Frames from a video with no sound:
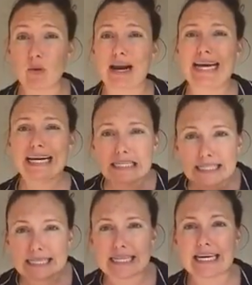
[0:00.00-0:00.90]
quite
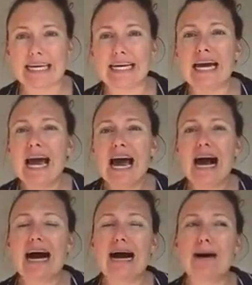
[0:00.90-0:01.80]
healthily,
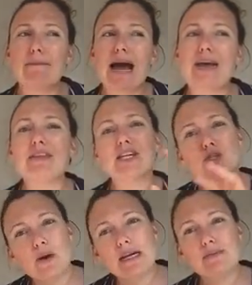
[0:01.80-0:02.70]
and then
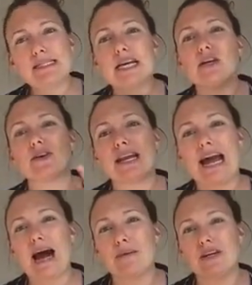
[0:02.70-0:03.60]
20% you're
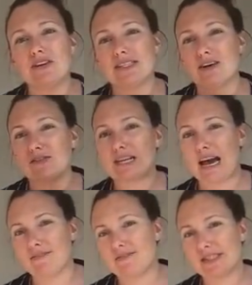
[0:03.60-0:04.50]
allowing yourself to
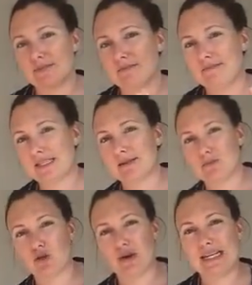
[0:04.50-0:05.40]
have some
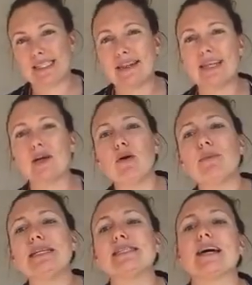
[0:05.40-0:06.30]
treats. I think when
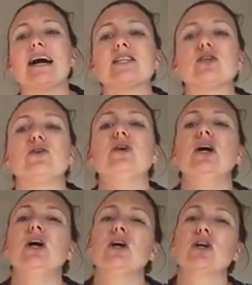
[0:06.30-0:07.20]
we start to
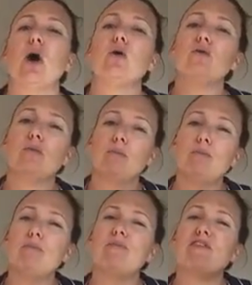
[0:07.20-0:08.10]
go
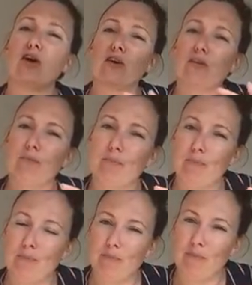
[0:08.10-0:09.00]
further
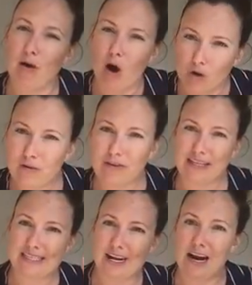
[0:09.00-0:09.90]
over
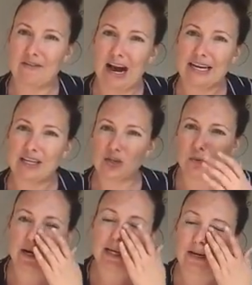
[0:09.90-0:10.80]
this kind of
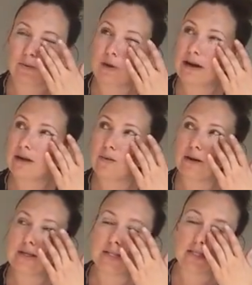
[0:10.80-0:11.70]
80-20,
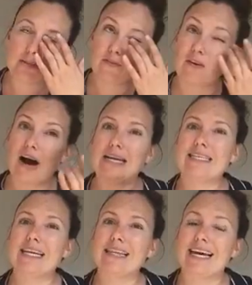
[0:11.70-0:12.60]
we're just
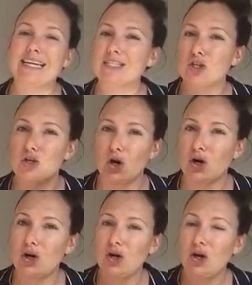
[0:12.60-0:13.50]
finding that it's
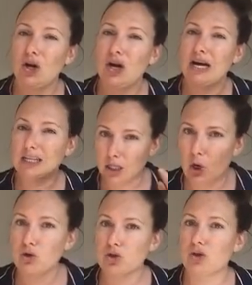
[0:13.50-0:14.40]
not a
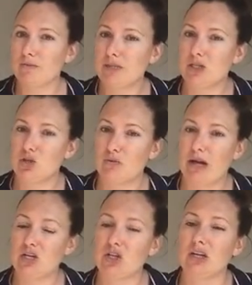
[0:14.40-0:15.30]
long-term
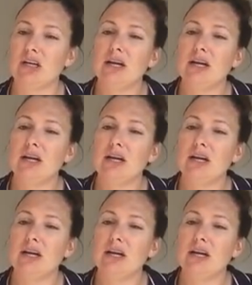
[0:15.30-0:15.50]
situation.